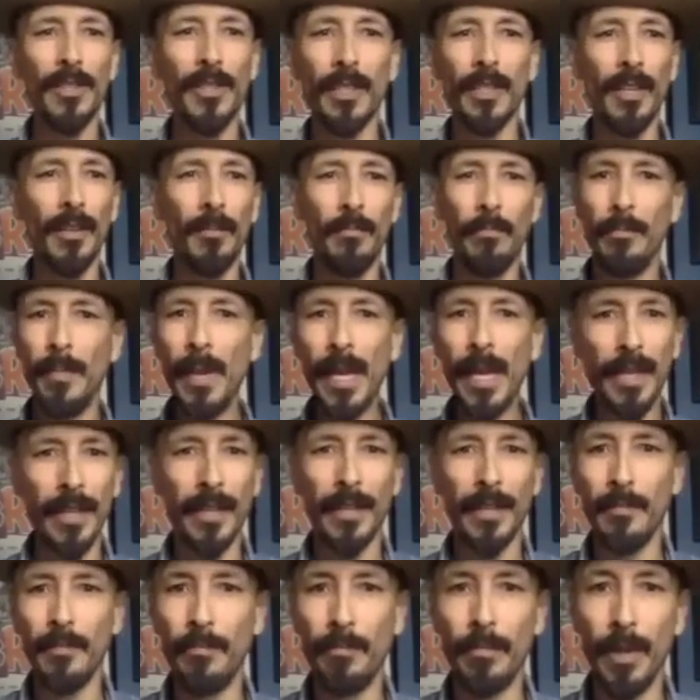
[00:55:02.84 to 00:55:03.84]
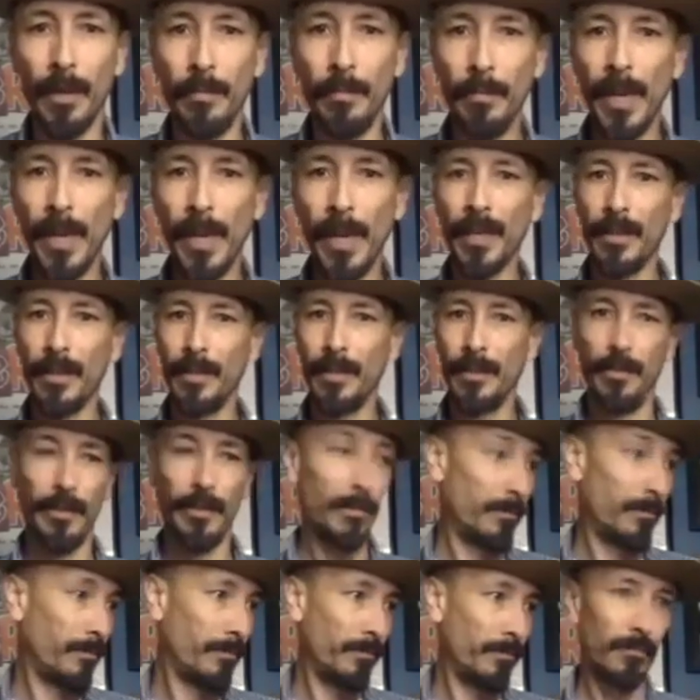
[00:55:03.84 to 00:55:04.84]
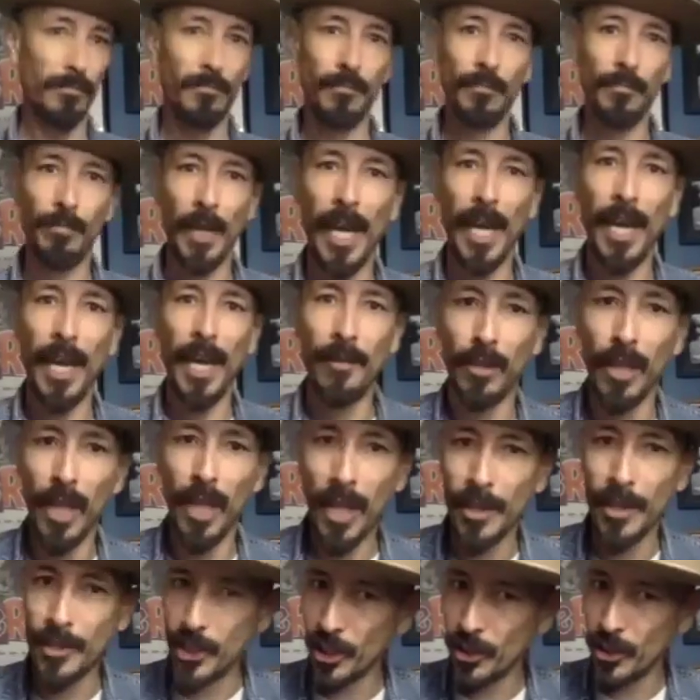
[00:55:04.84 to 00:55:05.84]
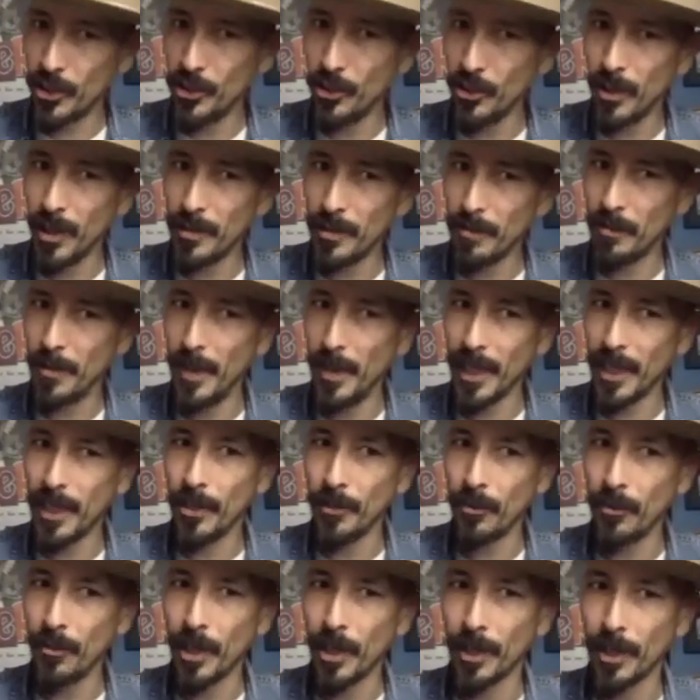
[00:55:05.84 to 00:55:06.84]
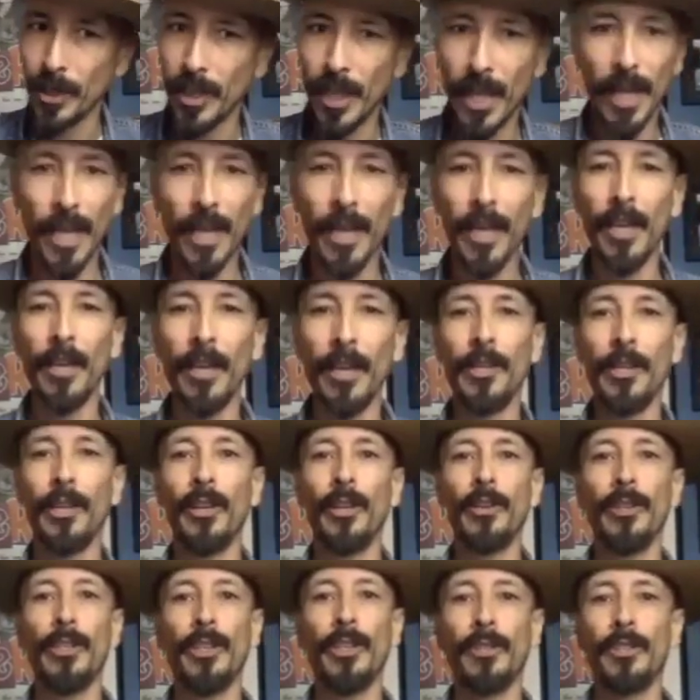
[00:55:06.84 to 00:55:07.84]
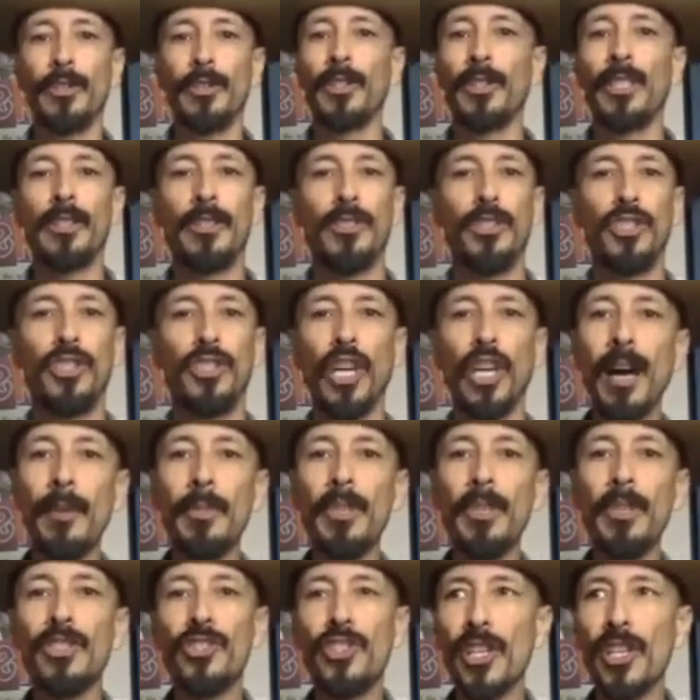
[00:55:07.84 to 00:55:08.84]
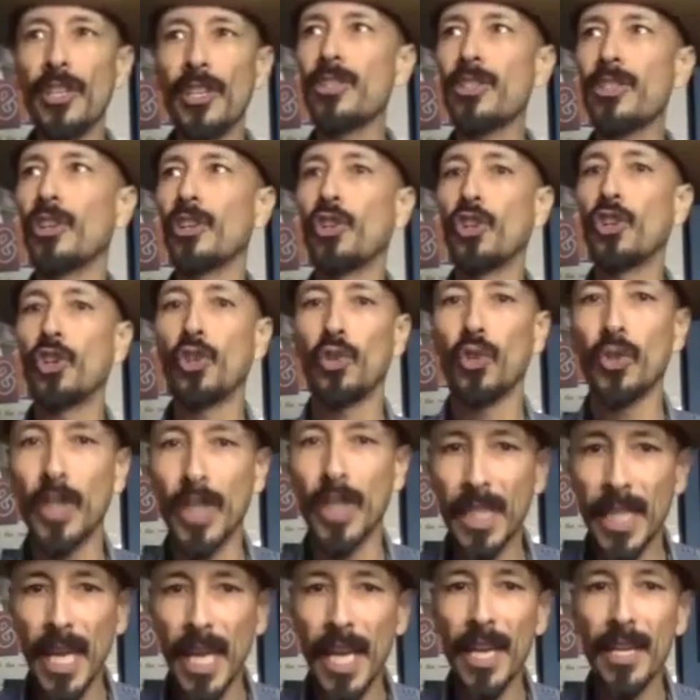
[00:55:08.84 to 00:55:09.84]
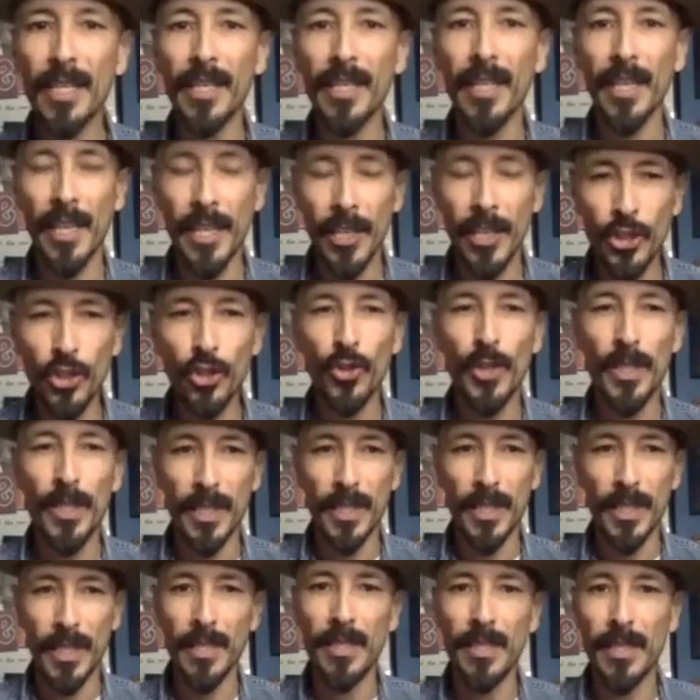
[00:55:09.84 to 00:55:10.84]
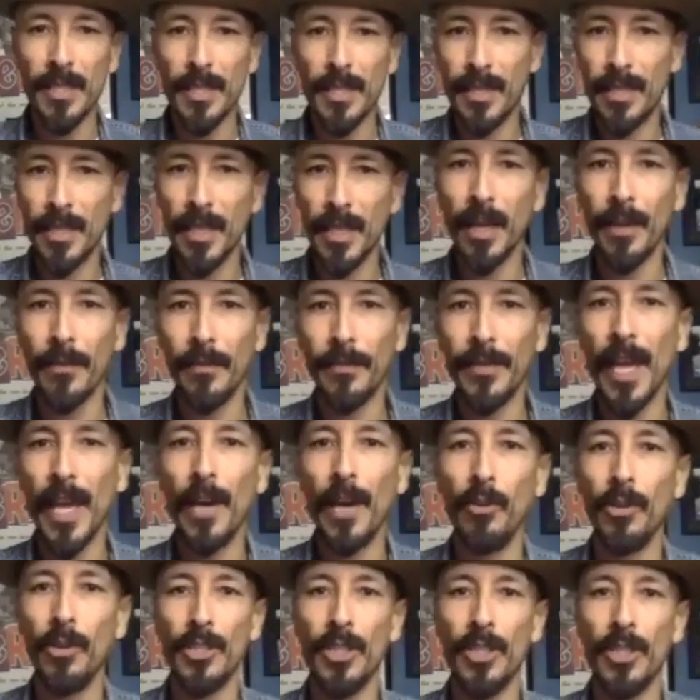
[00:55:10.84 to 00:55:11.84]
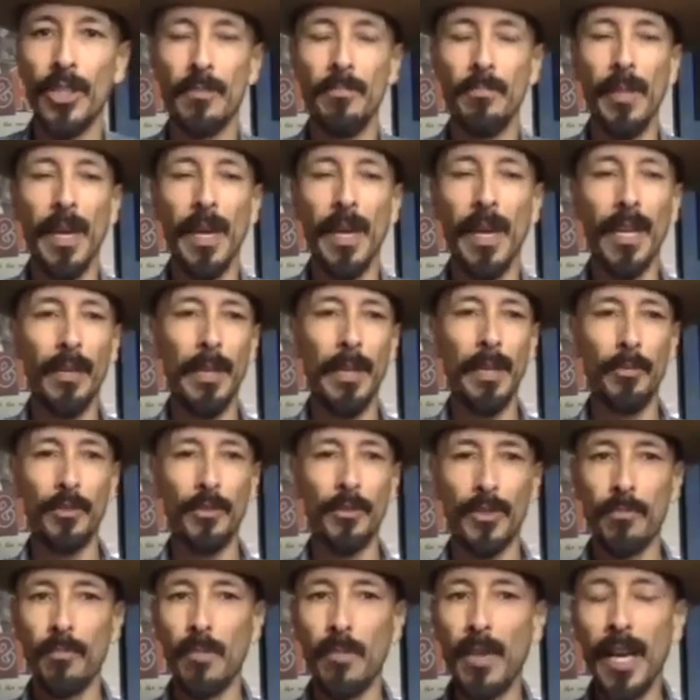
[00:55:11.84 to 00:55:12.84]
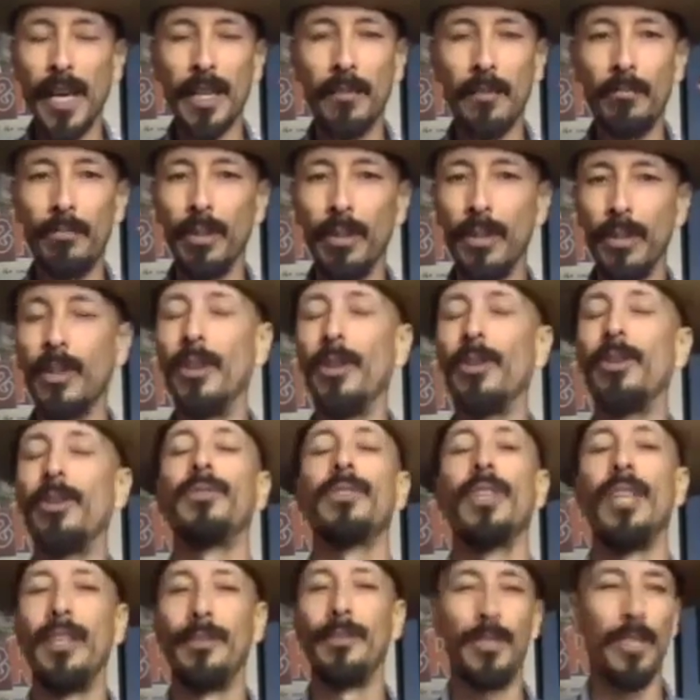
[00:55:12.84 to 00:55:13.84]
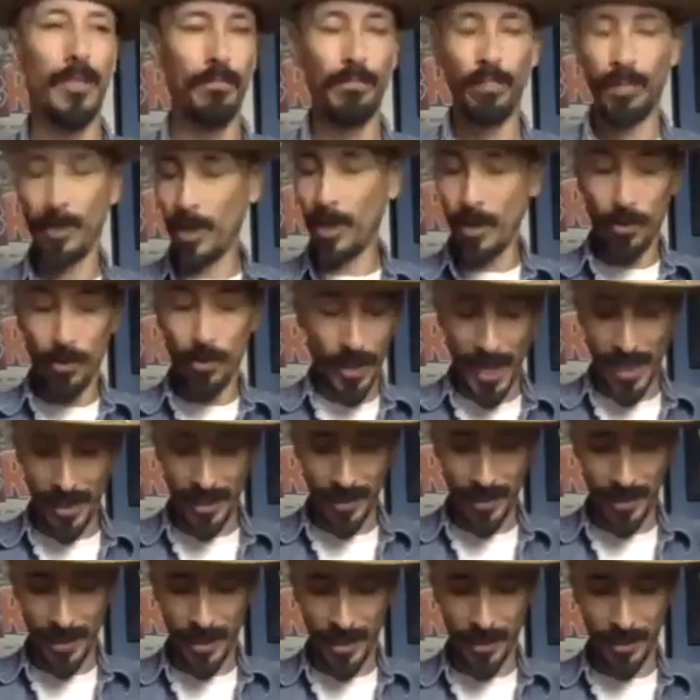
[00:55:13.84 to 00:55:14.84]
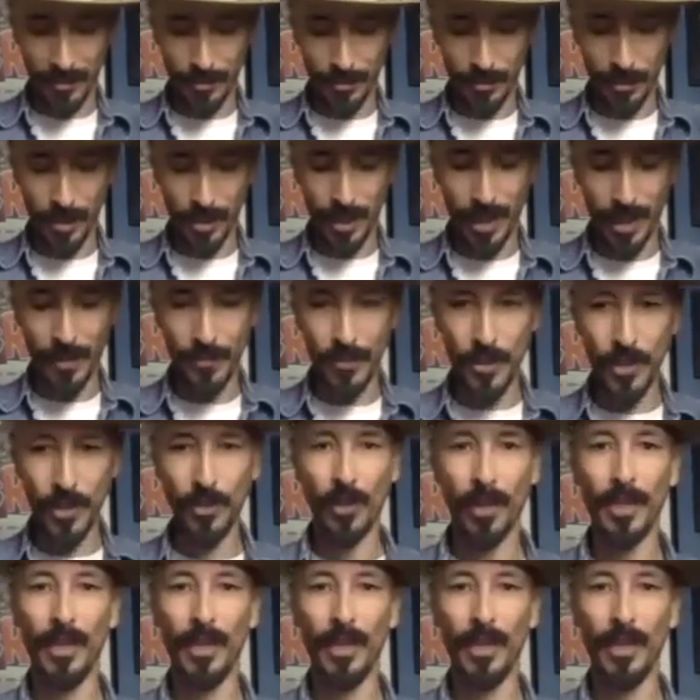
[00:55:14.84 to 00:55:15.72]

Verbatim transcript: and make it, but make it have logic to it, make it work. Your job is just to create interesting stuff that will just make people's mind blow, just blown, and will give you